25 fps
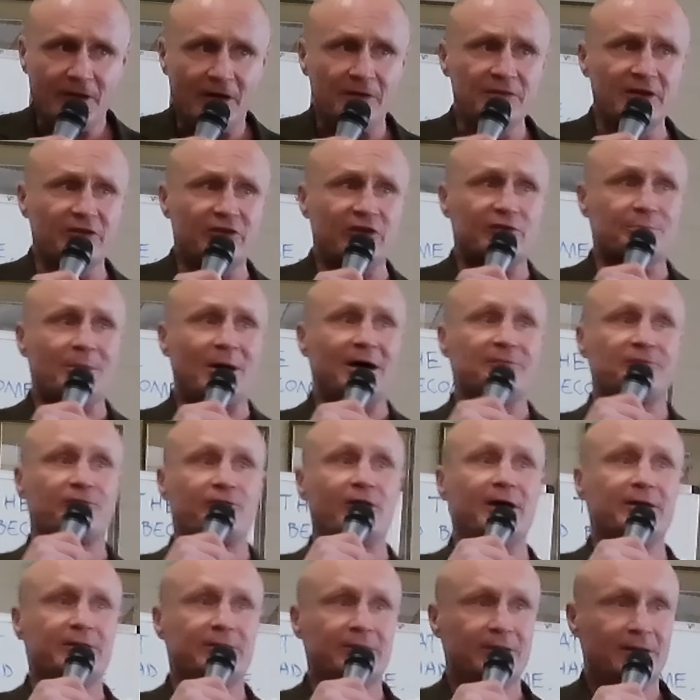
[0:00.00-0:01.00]
This is my
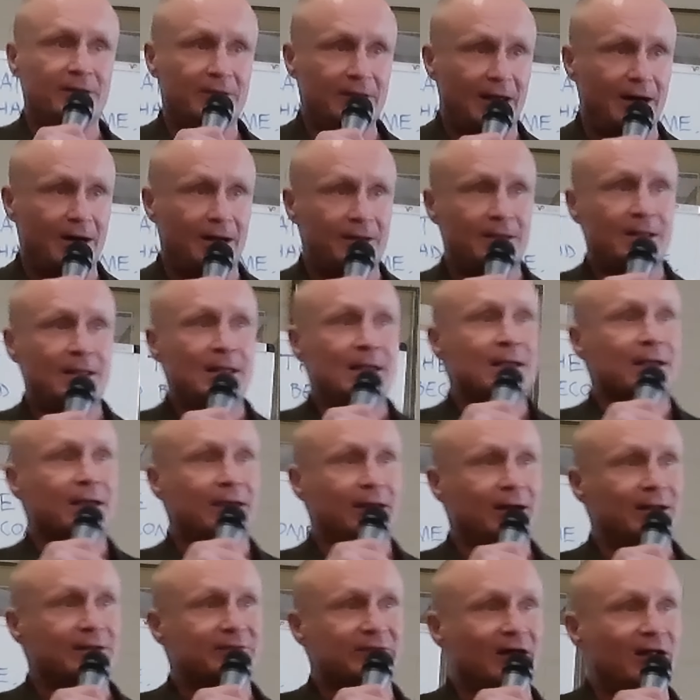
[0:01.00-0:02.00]
friend that I,
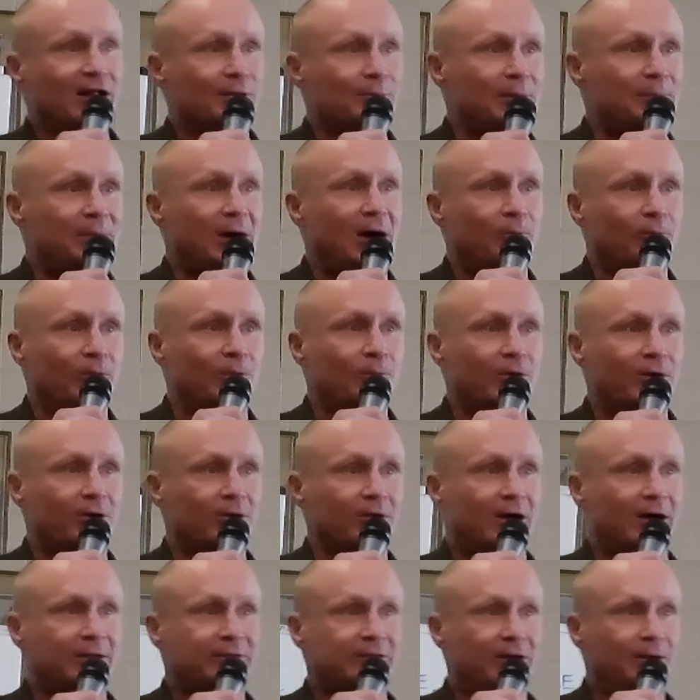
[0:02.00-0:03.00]
can I tell him about when we were
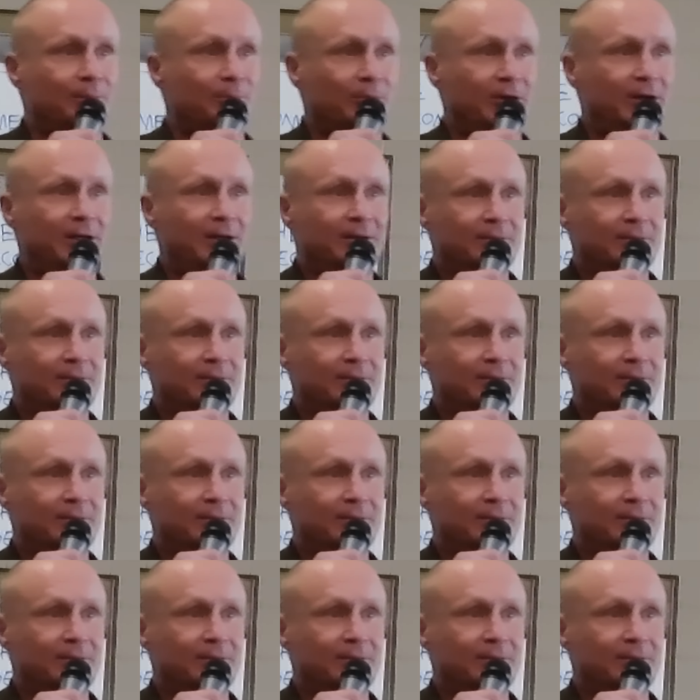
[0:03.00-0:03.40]
locked up, buddy?